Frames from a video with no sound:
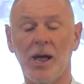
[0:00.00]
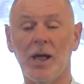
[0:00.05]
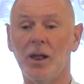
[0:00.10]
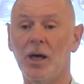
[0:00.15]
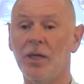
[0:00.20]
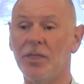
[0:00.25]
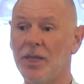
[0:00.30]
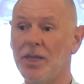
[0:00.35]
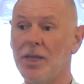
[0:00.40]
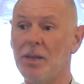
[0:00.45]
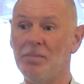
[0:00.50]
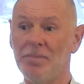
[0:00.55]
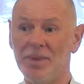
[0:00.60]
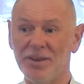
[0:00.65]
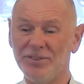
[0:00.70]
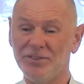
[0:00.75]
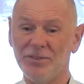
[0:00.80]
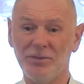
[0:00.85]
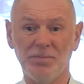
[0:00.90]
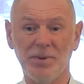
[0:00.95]
And I think it
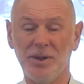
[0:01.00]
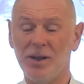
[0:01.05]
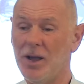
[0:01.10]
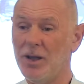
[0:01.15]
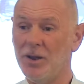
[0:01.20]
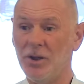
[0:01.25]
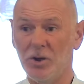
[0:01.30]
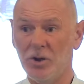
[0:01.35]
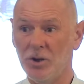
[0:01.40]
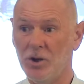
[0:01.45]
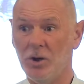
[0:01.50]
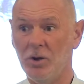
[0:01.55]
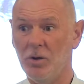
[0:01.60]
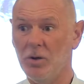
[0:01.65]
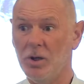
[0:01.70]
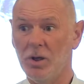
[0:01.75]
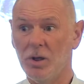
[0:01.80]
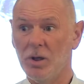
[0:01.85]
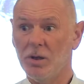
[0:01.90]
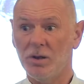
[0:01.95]
must have been, I don't know,
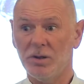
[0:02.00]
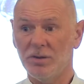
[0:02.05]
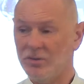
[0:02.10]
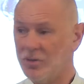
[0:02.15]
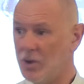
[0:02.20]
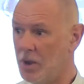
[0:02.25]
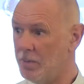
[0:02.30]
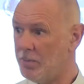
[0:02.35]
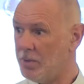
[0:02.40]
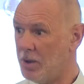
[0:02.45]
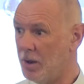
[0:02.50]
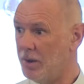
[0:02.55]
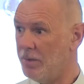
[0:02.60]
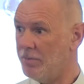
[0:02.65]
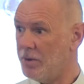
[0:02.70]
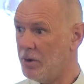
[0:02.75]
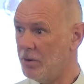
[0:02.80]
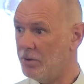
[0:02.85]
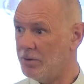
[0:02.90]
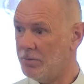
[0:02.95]
because time kind of
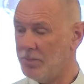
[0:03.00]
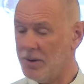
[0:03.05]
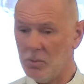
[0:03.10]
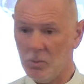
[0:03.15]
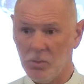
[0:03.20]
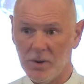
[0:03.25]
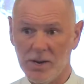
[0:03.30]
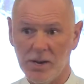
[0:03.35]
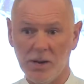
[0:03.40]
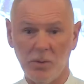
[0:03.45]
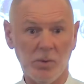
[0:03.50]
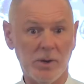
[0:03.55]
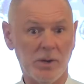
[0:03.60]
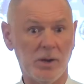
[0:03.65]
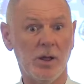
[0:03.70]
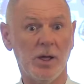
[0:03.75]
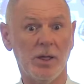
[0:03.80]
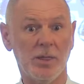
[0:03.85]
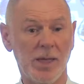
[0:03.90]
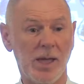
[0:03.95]
goes a bit weird when
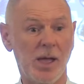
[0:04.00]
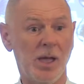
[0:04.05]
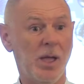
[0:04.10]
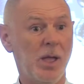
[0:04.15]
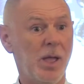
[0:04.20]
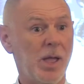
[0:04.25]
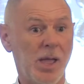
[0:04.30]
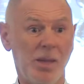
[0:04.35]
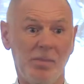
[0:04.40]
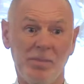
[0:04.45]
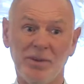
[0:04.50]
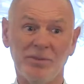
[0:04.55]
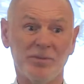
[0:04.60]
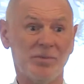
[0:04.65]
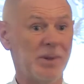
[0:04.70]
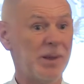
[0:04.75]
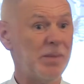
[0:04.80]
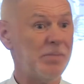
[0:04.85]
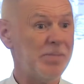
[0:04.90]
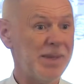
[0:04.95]
you're like that, it must have
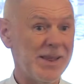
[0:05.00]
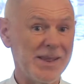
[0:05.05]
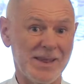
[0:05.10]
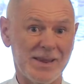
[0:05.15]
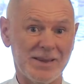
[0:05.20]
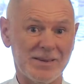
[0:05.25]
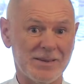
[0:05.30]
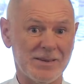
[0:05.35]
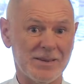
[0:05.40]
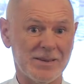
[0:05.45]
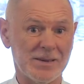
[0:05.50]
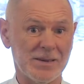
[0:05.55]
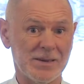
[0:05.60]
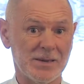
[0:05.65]
been a minute